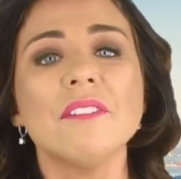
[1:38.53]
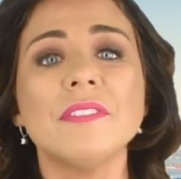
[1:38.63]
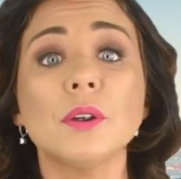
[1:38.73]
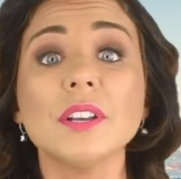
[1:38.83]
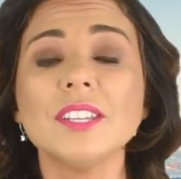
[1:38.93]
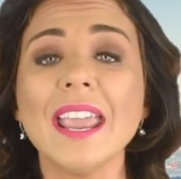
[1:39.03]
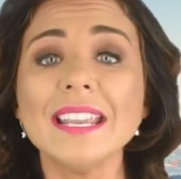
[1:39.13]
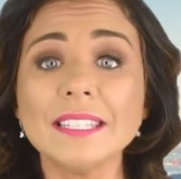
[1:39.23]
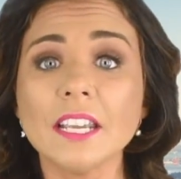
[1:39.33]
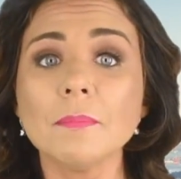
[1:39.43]

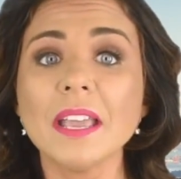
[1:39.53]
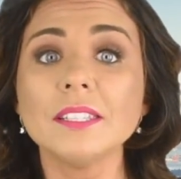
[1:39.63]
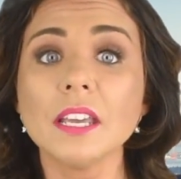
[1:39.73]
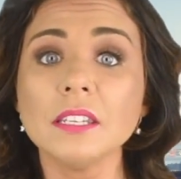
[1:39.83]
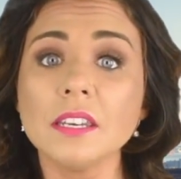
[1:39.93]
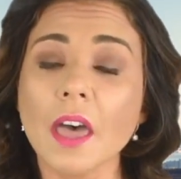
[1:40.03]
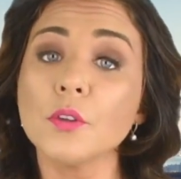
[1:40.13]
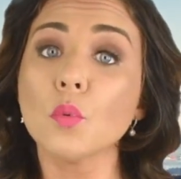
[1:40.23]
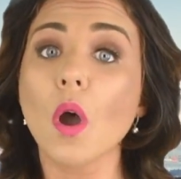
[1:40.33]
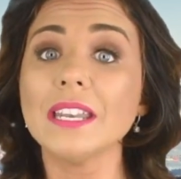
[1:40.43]
Veritasium is
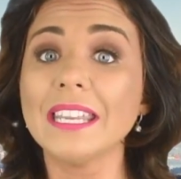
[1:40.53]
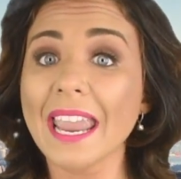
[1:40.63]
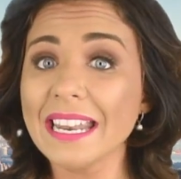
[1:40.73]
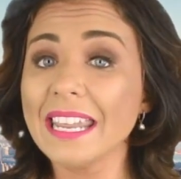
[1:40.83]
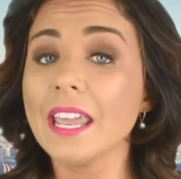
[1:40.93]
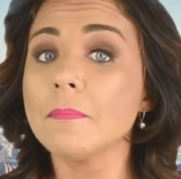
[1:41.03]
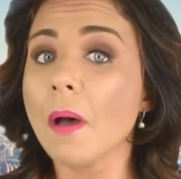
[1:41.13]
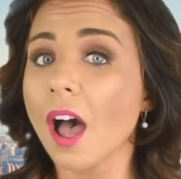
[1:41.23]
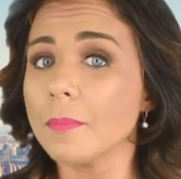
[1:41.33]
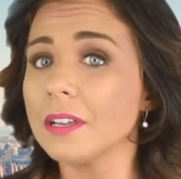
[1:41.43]
another one gaining in
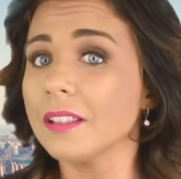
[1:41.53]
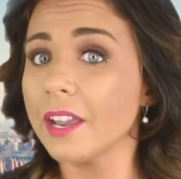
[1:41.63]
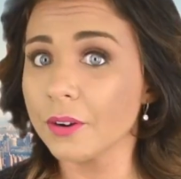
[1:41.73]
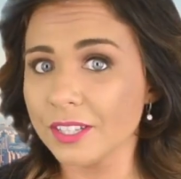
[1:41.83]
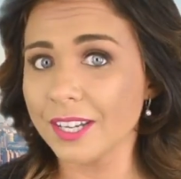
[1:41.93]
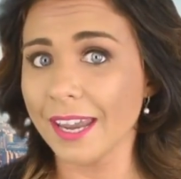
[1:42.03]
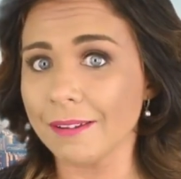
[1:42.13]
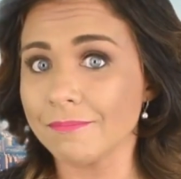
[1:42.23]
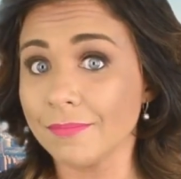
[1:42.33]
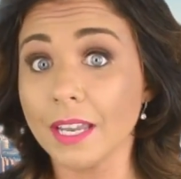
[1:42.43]

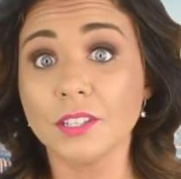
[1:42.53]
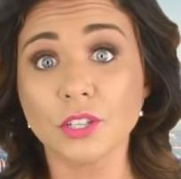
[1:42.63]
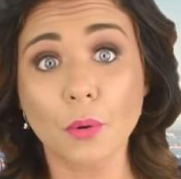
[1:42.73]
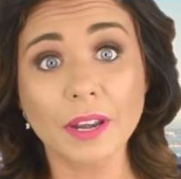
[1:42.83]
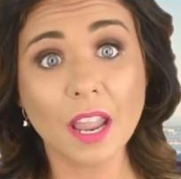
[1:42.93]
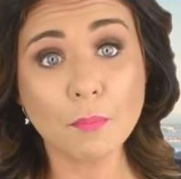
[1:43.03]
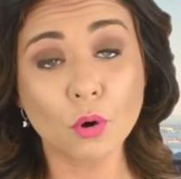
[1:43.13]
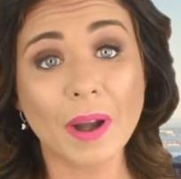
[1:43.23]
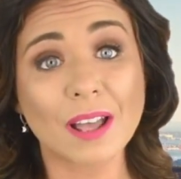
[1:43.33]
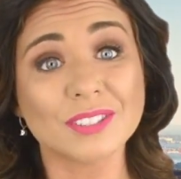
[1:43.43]
popularity. It's already up
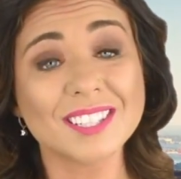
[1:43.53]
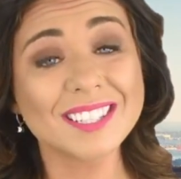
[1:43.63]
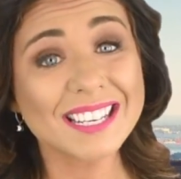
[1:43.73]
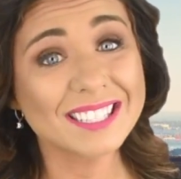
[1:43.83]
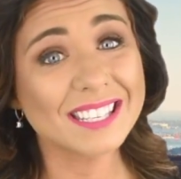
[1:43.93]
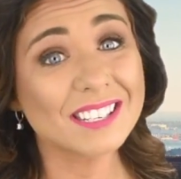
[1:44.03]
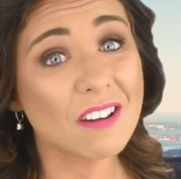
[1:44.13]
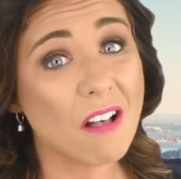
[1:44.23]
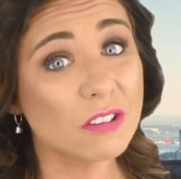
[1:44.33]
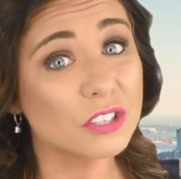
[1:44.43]
around
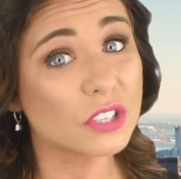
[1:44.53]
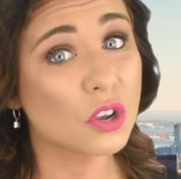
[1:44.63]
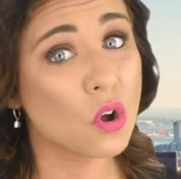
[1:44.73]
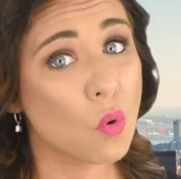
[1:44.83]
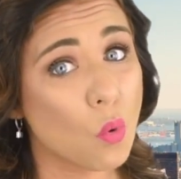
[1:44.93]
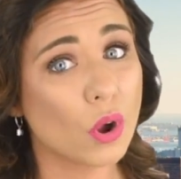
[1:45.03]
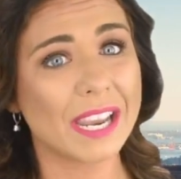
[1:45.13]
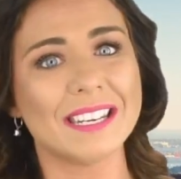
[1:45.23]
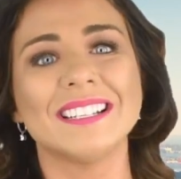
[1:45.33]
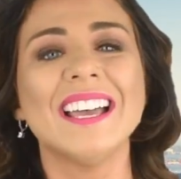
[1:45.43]
$60 a
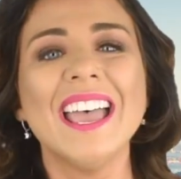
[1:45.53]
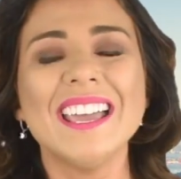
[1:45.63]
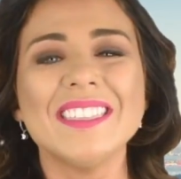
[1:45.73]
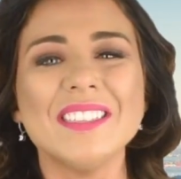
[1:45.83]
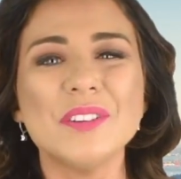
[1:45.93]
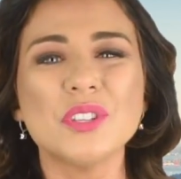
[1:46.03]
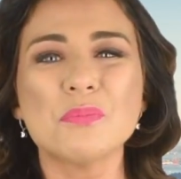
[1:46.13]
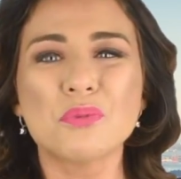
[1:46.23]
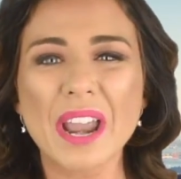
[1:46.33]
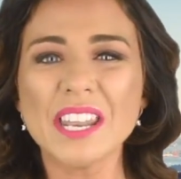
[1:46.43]
coin. And then there's
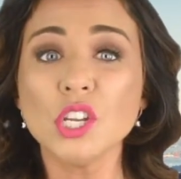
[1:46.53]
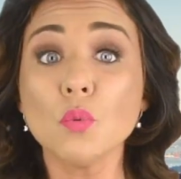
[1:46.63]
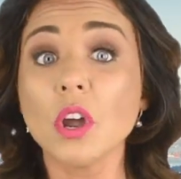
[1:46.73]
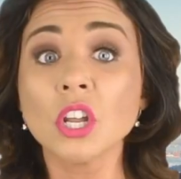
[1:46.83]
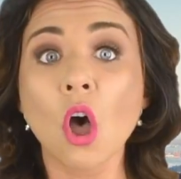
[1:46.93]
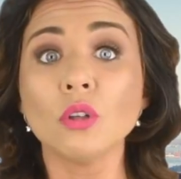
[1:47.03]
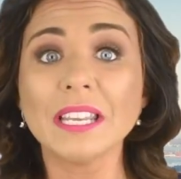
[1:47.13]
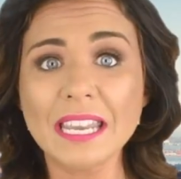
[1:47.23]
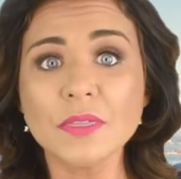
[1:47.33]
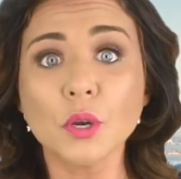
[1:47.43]
a brand new one
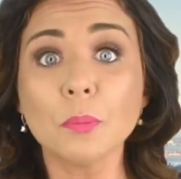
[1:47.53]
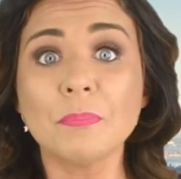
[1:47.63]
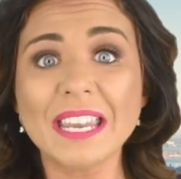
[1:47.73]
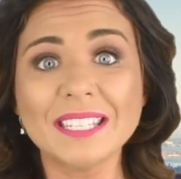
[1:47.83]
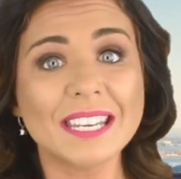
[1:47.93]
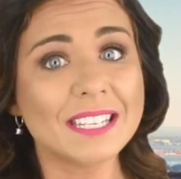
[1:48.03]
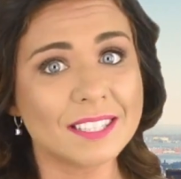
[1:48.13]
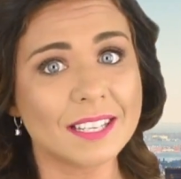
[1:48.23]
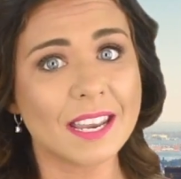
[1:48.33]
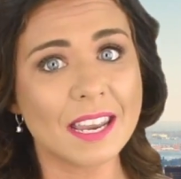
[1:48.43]
called
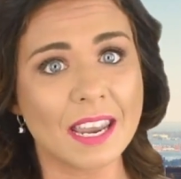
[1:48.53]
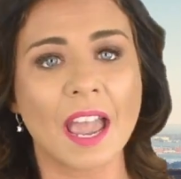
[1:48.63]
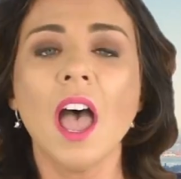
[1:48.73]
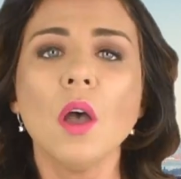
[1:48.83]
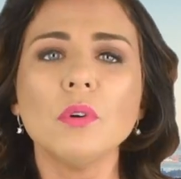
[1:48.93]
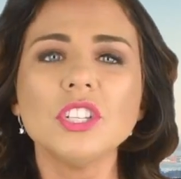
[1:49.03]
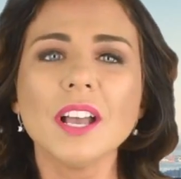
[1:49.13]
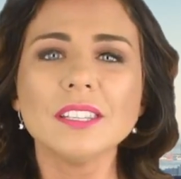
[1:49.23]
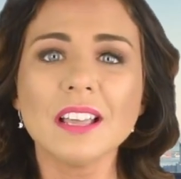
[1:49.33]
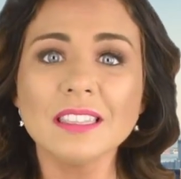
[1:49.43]
EtherBTC, which
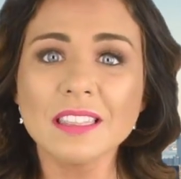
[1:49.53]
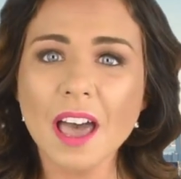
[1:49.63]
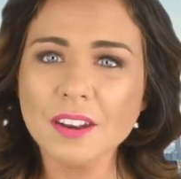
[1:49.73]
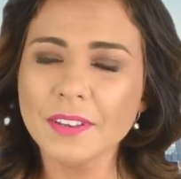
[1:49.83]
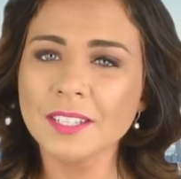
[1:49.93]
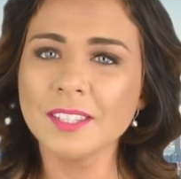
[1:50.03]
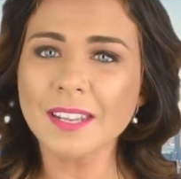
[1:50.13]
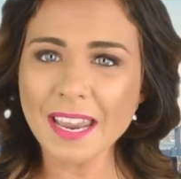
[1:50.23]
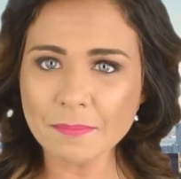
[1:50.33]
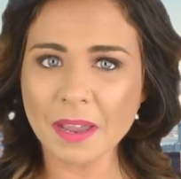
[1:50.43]
has a lot of
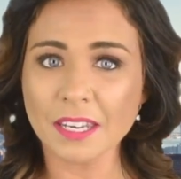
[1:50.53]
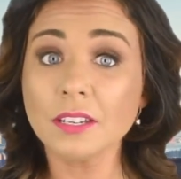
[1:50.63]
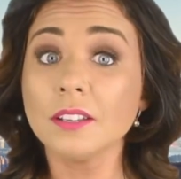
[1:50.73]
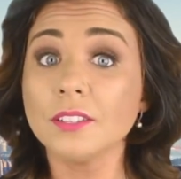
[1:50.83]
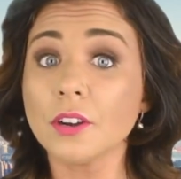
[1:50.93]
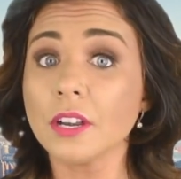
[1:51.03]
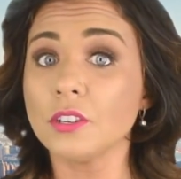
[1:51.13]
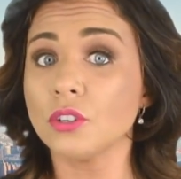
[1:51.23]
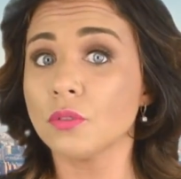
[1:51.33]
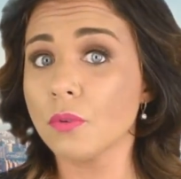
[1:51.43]
excitement
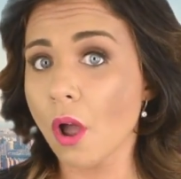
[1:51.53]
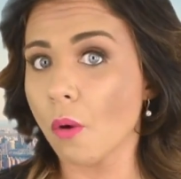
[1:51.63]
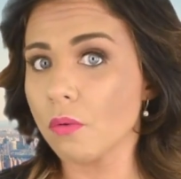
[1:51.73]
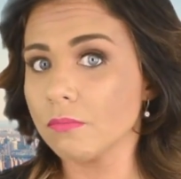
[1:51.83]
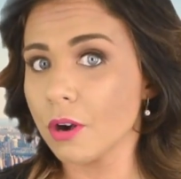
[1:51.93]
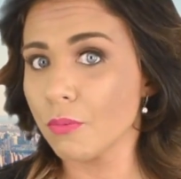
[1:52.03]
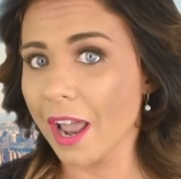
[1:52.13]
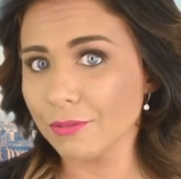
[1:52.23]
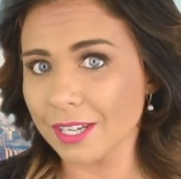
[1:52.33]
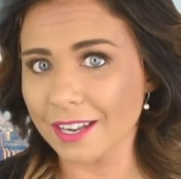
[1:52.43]
starting to grow
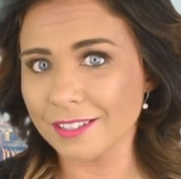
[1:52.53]
around